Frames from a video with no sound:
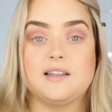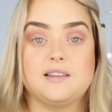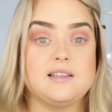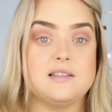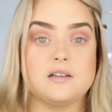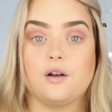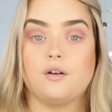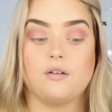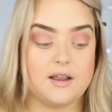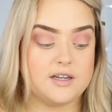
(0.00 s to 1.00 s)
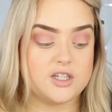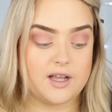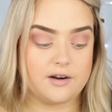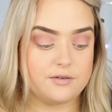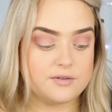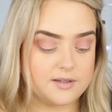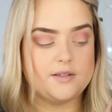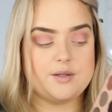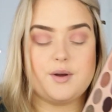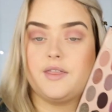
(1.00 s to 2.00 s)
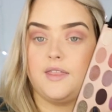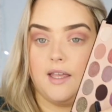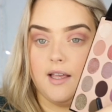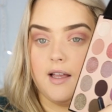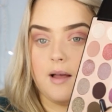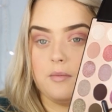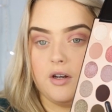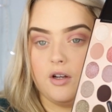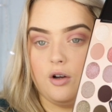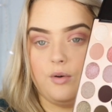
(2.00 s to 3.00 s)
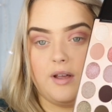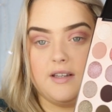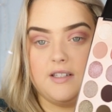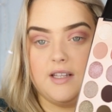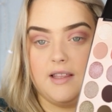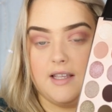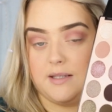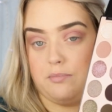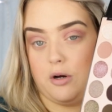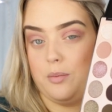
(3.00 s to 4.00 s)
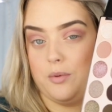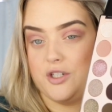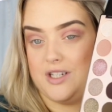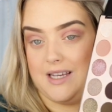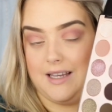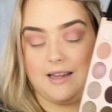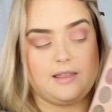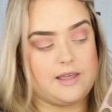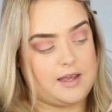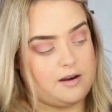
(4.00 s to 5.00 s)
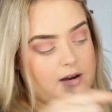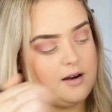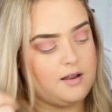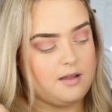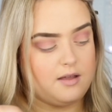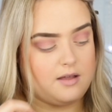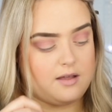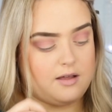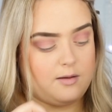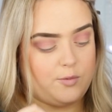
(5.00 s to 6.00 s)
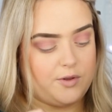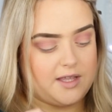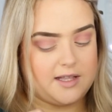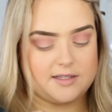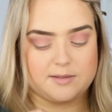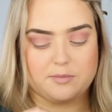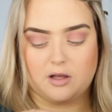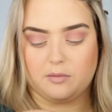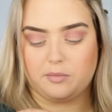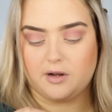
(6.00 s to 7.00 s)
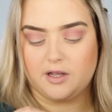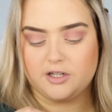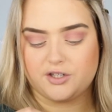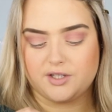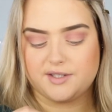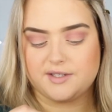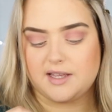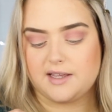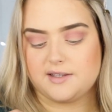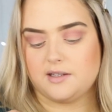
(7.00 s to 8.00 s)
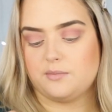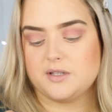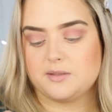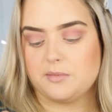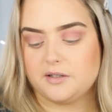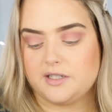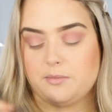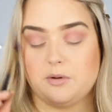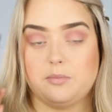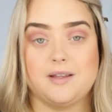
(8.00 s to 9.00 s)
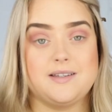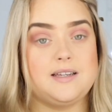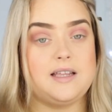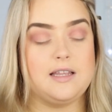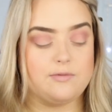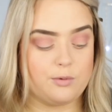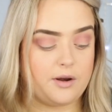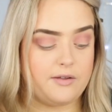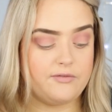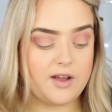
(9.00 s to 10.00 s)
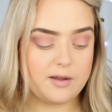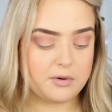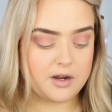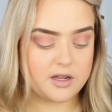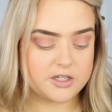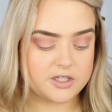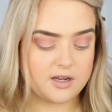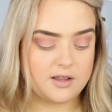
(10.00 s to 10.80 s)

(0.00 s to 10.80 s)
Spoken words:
Like, these are great shadows. So I think I'm gonna go into this purple shade there with that small brush. This is a Sigma Small Tapered Blending E45 brush.